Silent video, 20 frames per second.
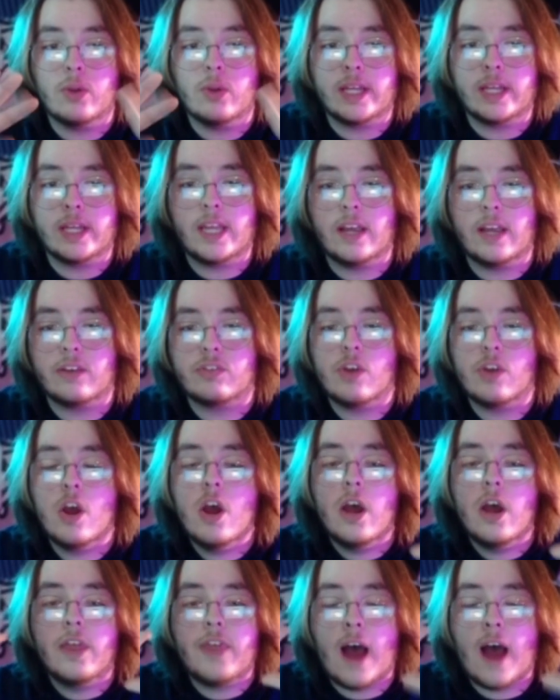like this.
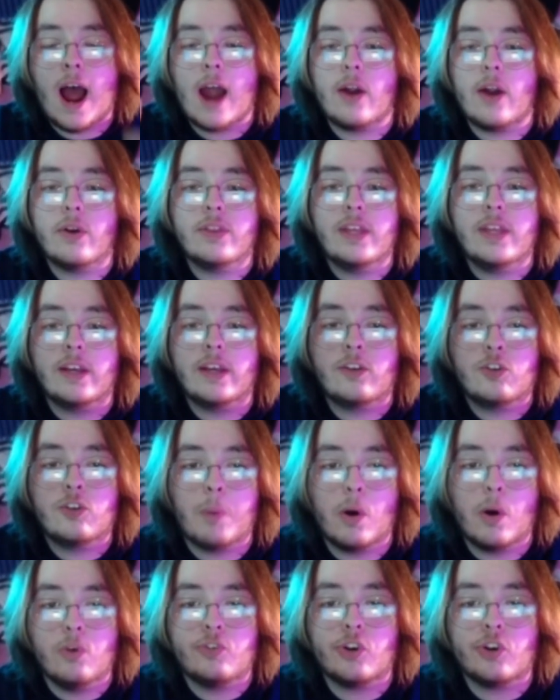The higher the
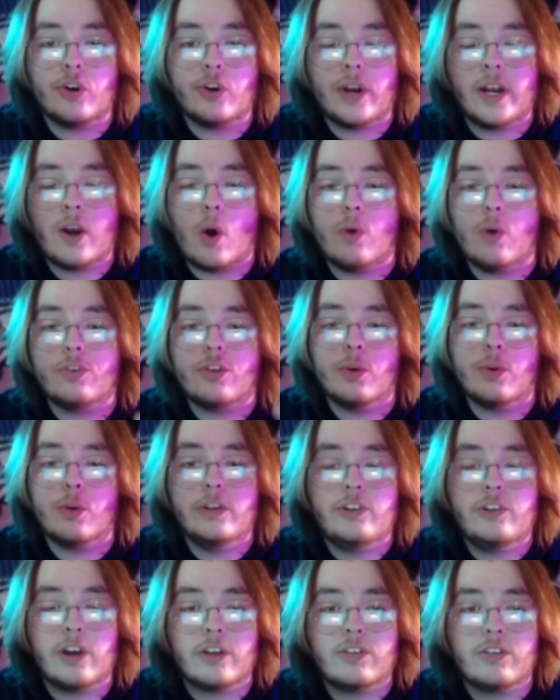exposure, it also
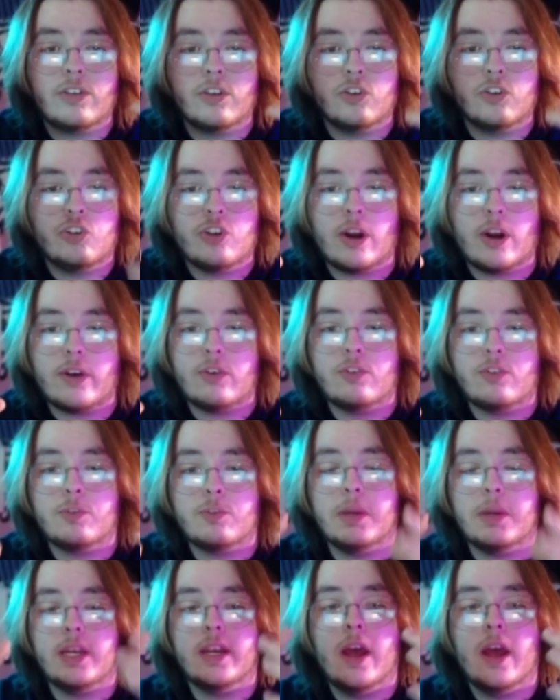adjusts the shutter
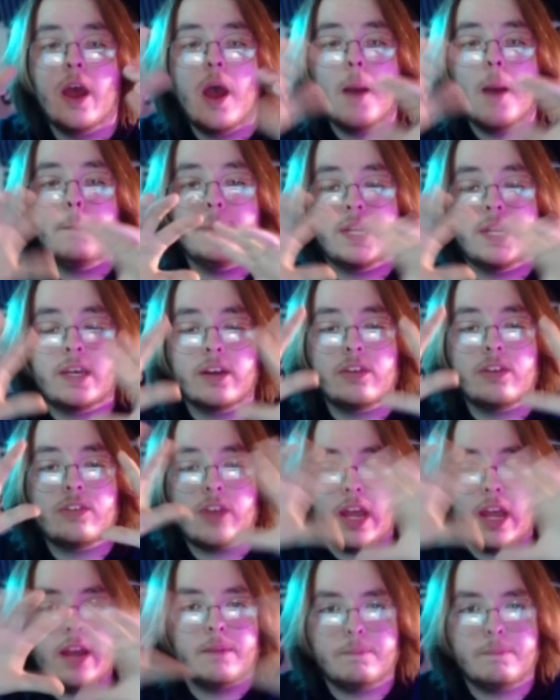speed because